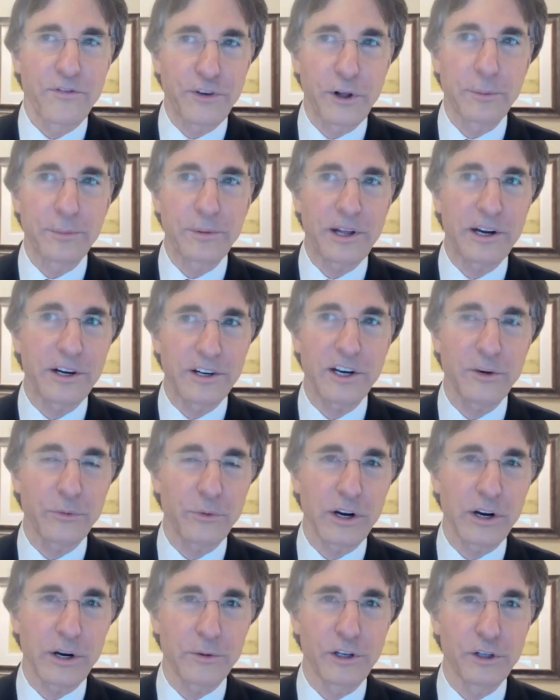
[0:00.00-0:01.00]
But Philip Lenard
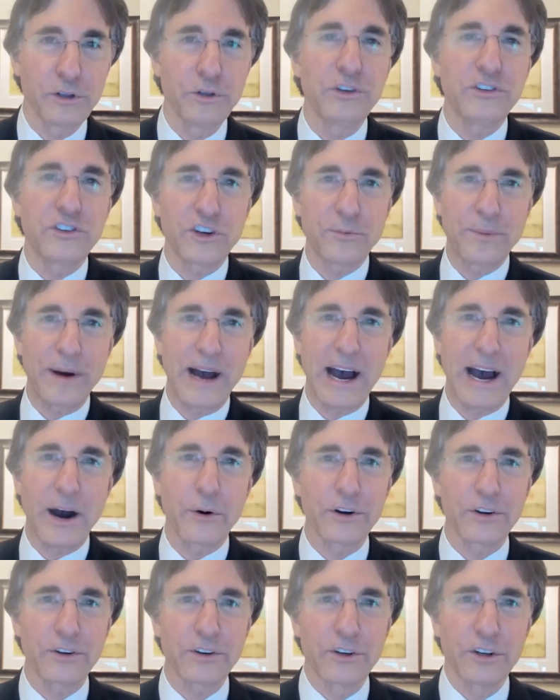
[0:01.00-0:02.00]
didn't want to lose his
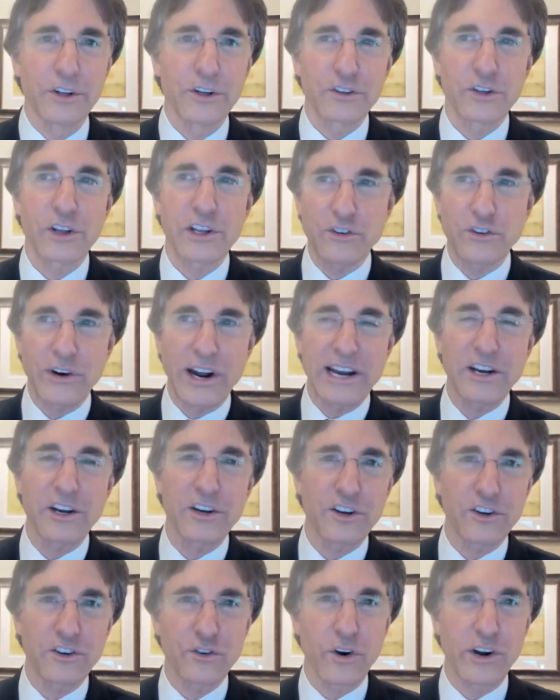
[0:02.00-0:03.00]
power, so he tried
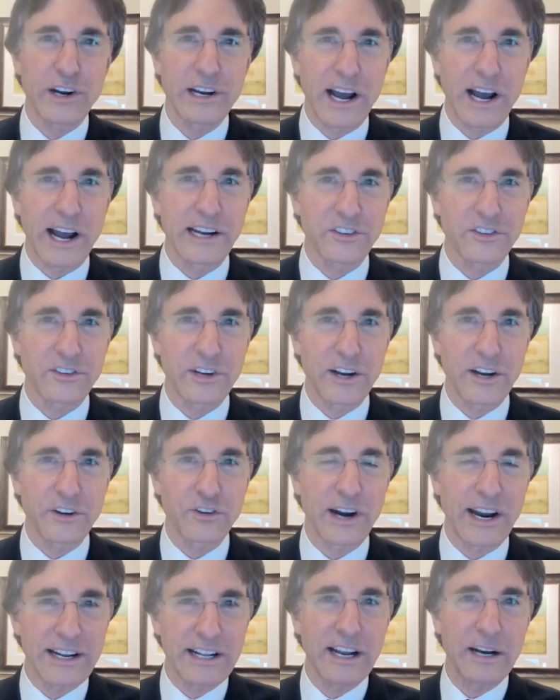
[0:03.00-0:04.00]
to destroy Einstein,
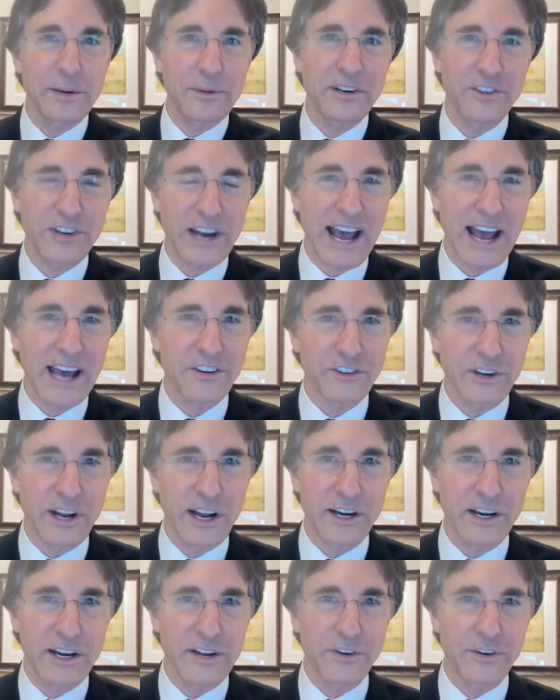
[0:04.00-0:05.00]
tried to get him
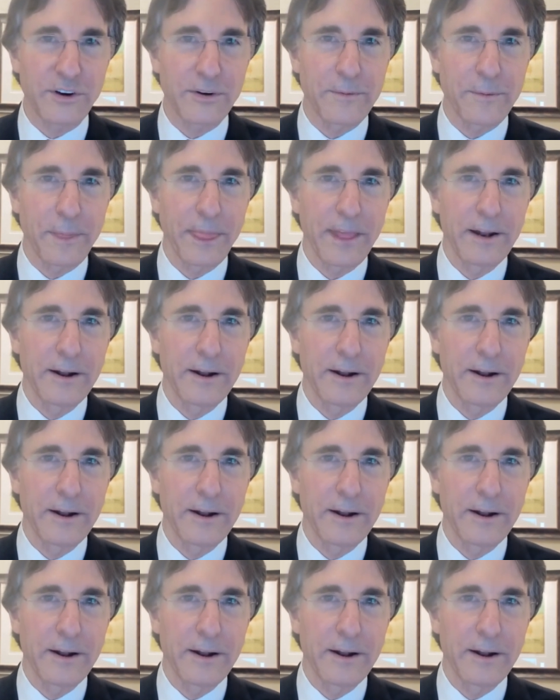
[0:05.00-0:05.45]
assassinated even.